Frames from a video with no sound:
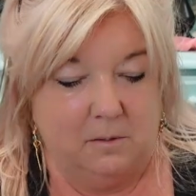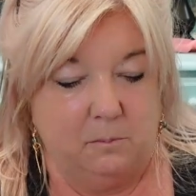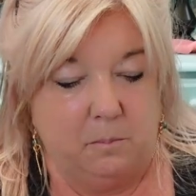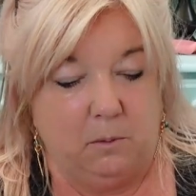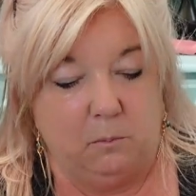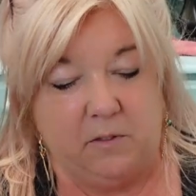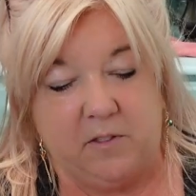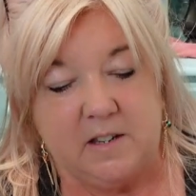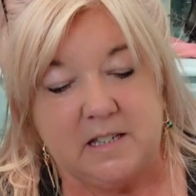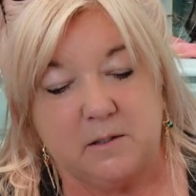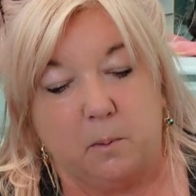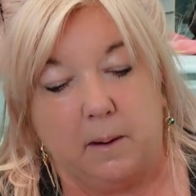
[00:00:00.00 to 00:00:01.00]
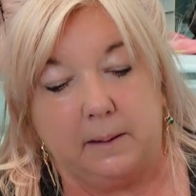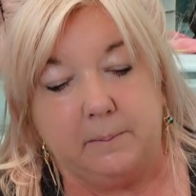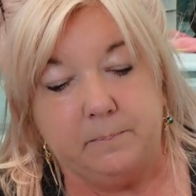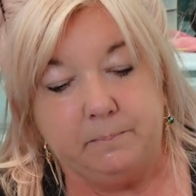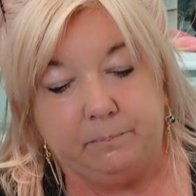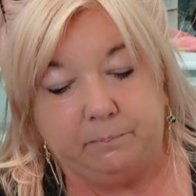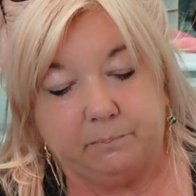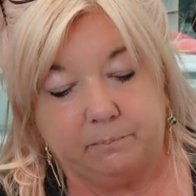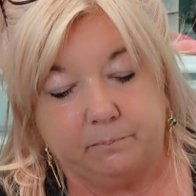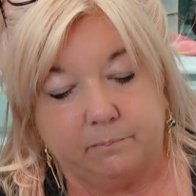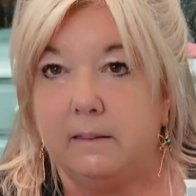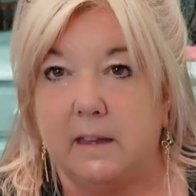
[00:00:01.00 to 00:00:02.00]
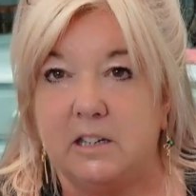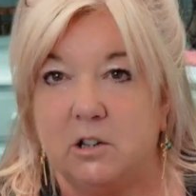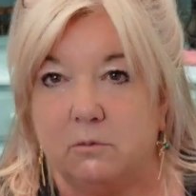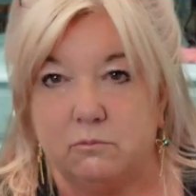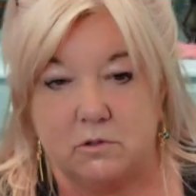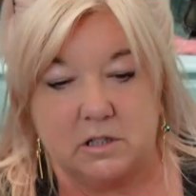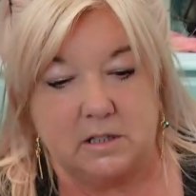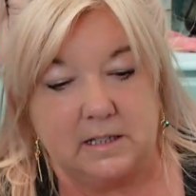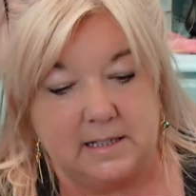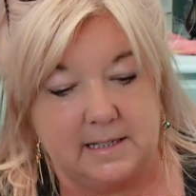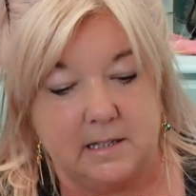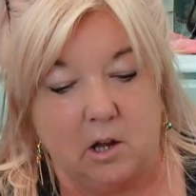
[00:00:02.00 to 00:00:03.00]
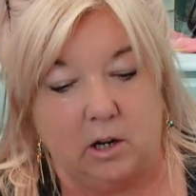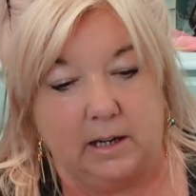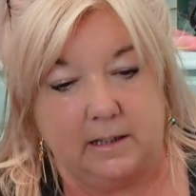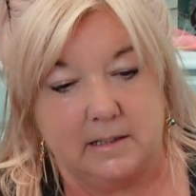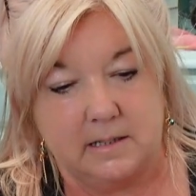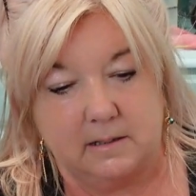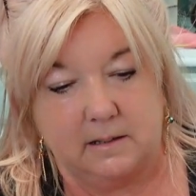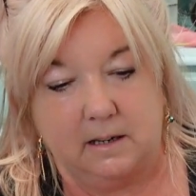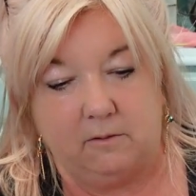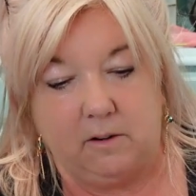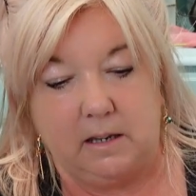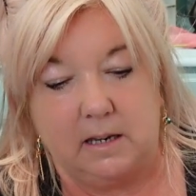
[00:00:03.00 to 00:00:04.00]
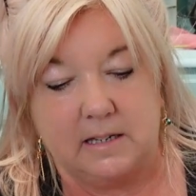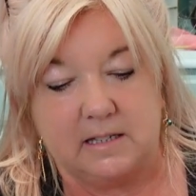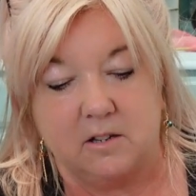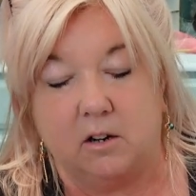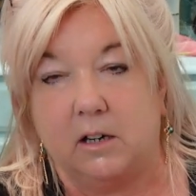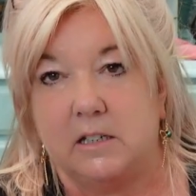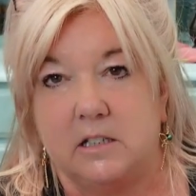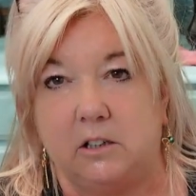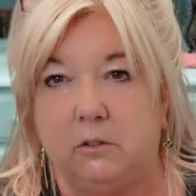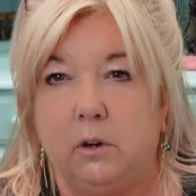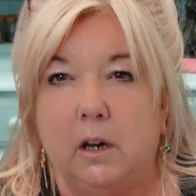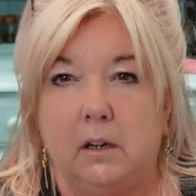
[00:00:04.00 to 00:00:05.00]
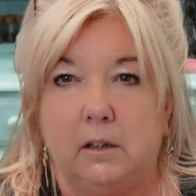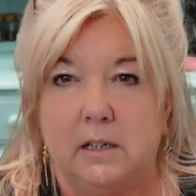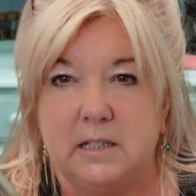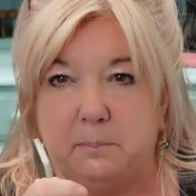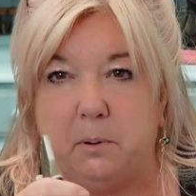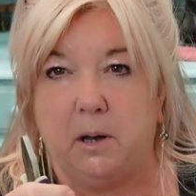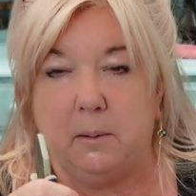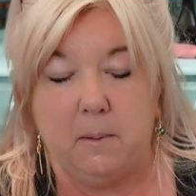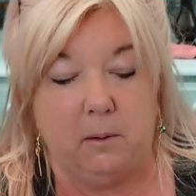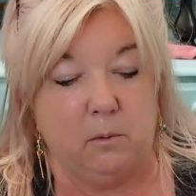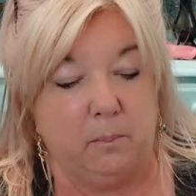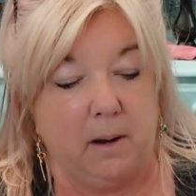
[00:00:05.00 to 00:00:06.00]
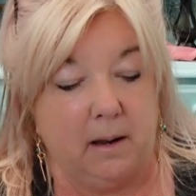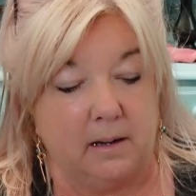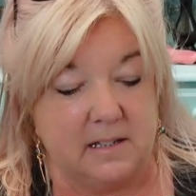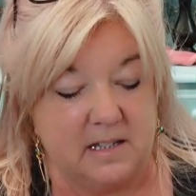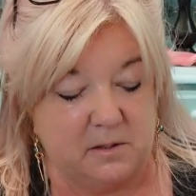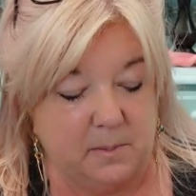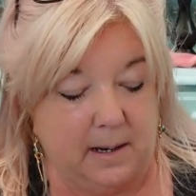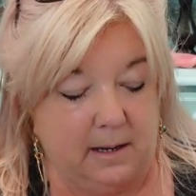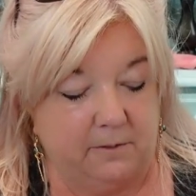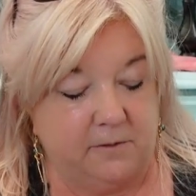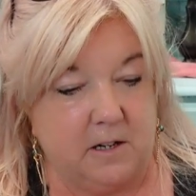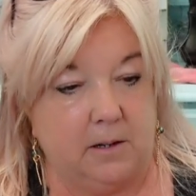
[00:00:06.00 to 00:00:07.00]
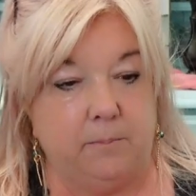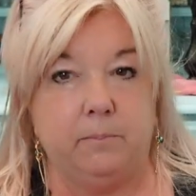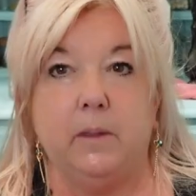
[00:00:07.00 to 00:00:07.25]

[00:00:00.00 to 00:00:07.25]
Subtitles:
But with this one, they don't. It's solid. They're in there solid, and you need to pull them out with pliers as well after.